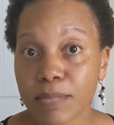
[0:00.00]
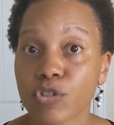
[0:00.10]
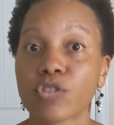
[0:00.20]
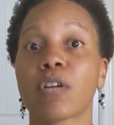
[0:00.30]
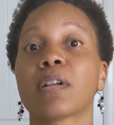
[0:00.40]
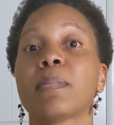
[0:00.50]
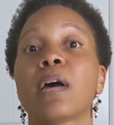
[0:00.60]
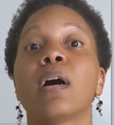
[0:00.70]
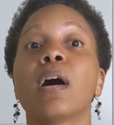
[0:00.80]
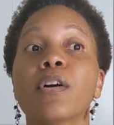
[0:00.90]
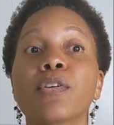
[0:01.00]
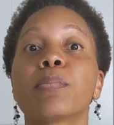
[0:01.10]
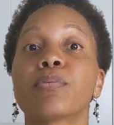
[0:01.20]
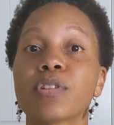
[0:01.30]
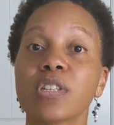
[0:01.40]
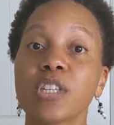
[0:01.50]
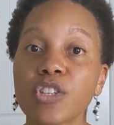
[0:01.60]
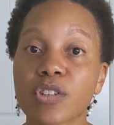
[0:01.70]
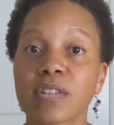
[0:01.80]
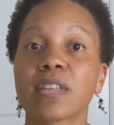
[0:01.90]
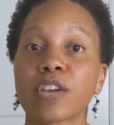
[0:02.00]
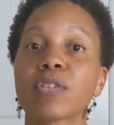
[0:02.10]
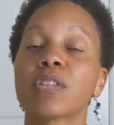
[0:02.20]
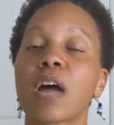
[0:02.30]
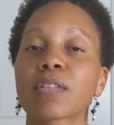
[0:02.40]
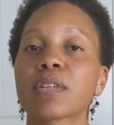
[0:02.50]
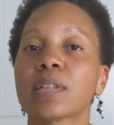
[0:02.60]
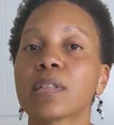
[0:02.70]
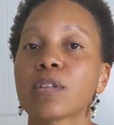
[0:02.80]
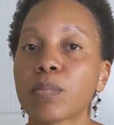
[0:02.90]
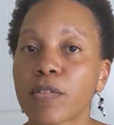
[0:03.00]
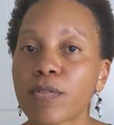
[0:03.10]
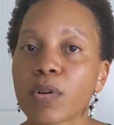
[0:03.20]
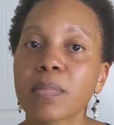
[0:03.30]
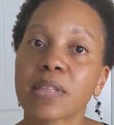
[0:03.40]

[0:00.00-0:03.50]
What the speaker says: I'm just talking about other procedures that your doctor can still perform,